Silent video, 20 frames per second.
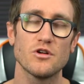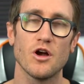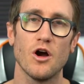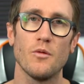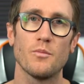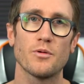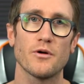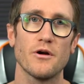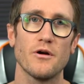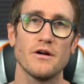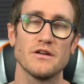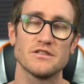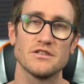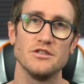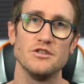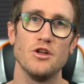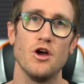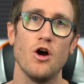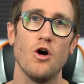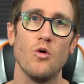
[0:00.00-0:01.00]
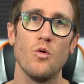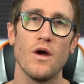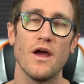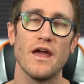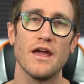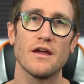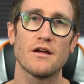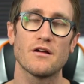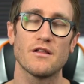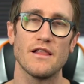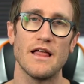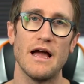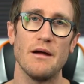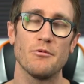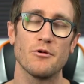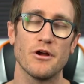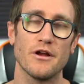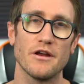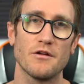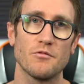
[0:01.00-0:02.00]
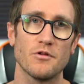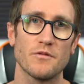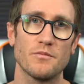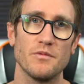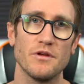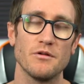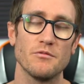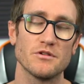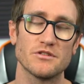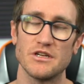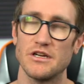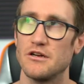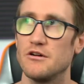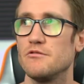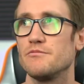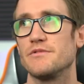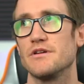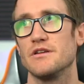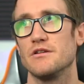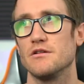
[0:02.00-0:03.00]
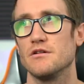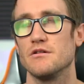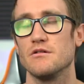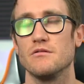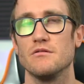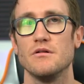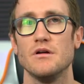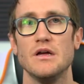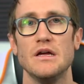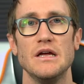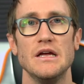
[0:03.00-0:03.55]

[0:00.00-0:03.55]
GoPro has in no way collaborated with me, which I hope they do.